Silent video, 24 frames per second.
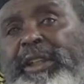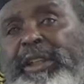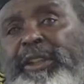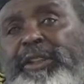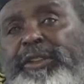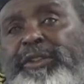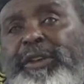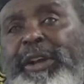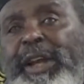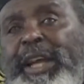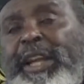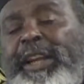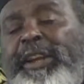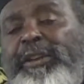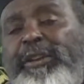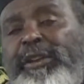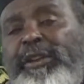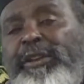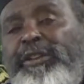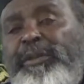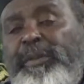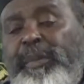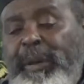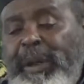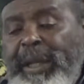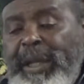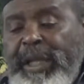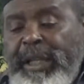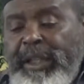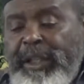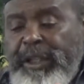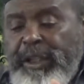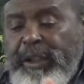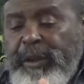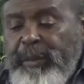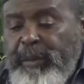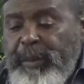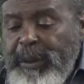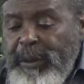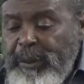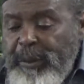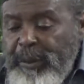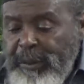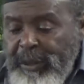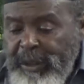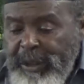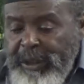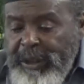trying to explain to the
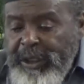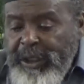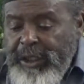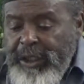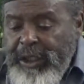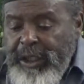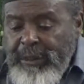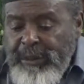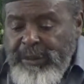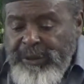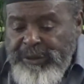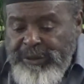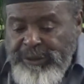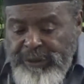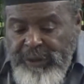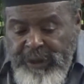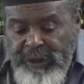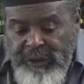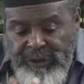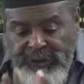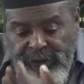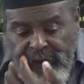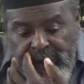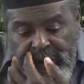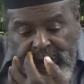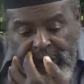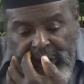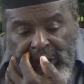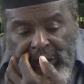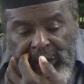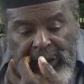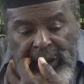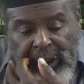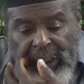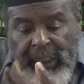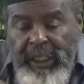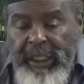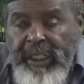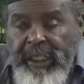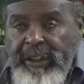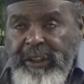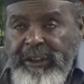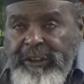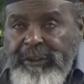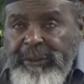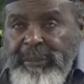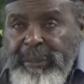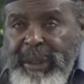people that the demonstration
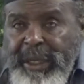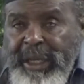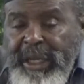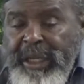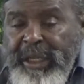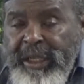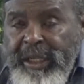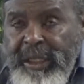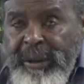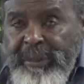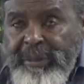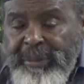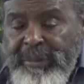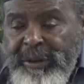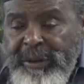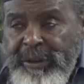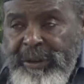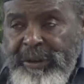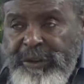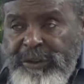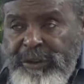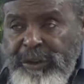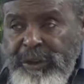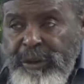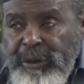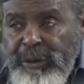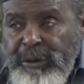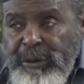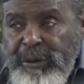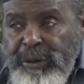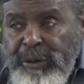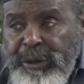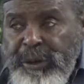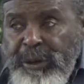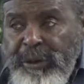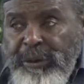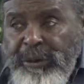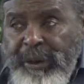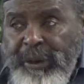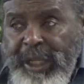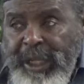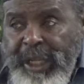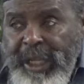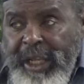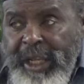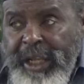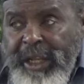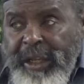is made up. The children don't
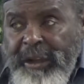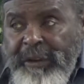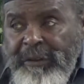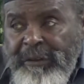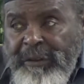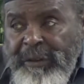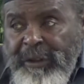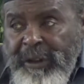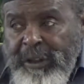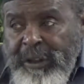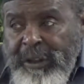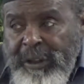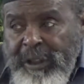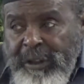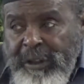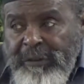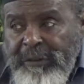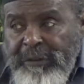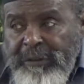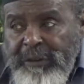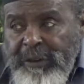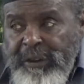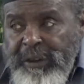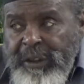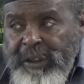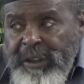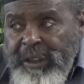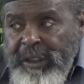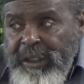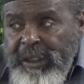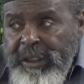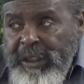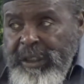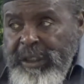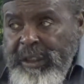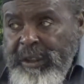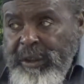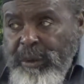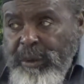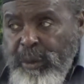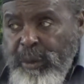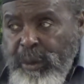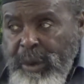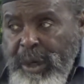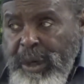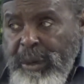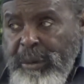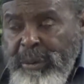have enough
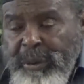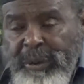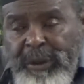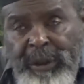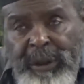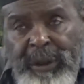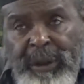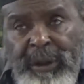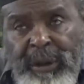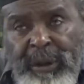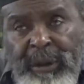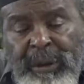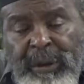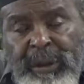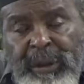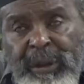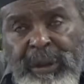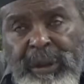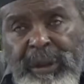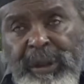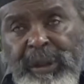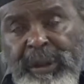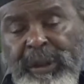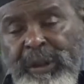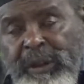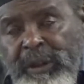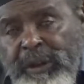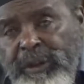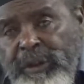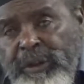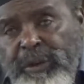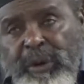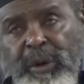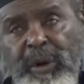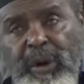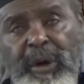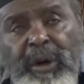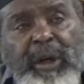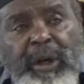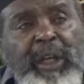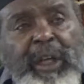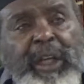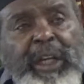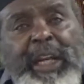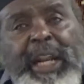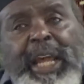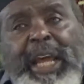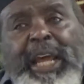wherewithal to
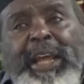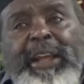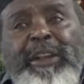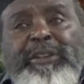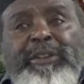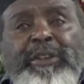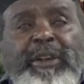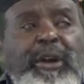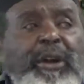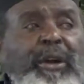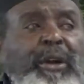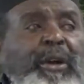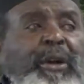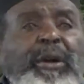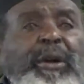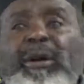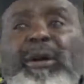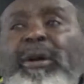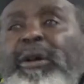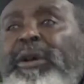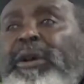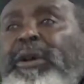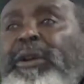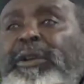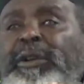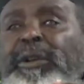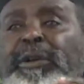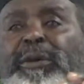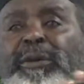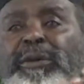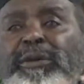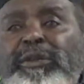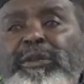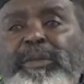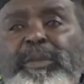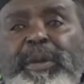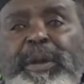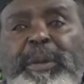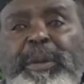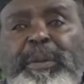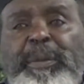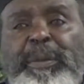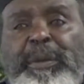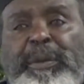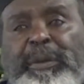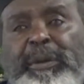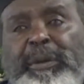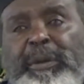organize all of those
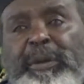people.